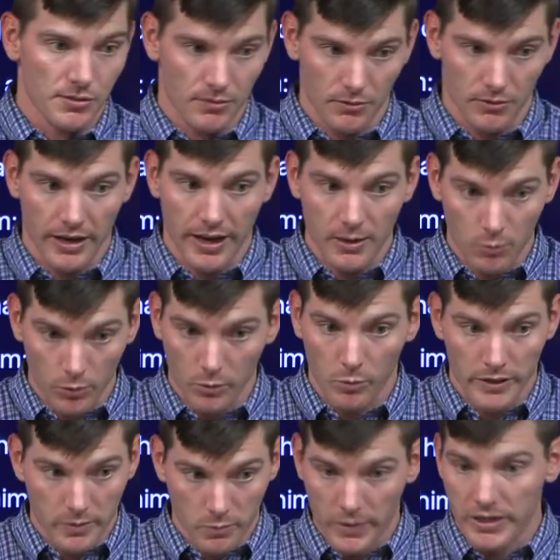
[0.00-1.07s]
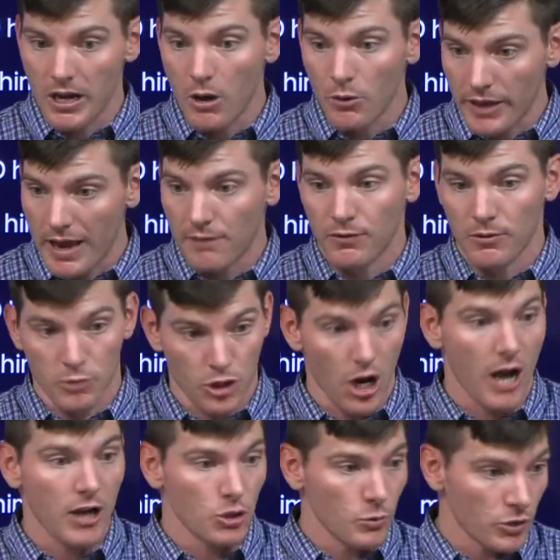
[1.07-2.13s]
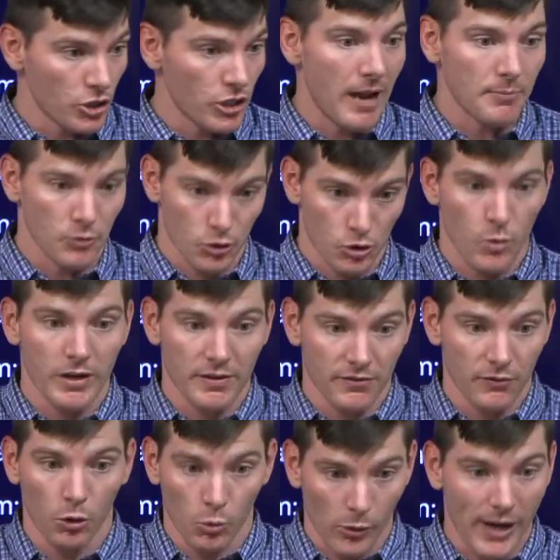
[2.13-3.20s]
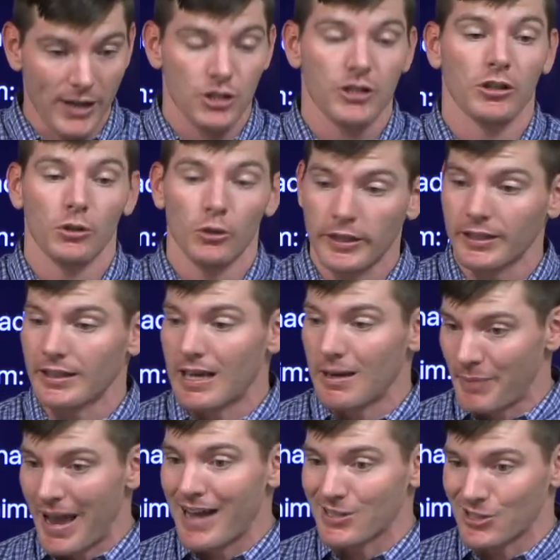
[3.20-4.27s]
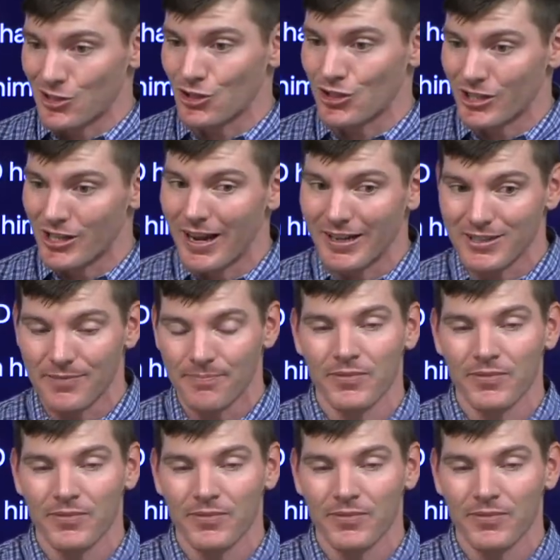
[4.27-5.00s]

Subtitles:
Okay, we know that from Joshua chapter 24. We're actually going to look at that passage tonight.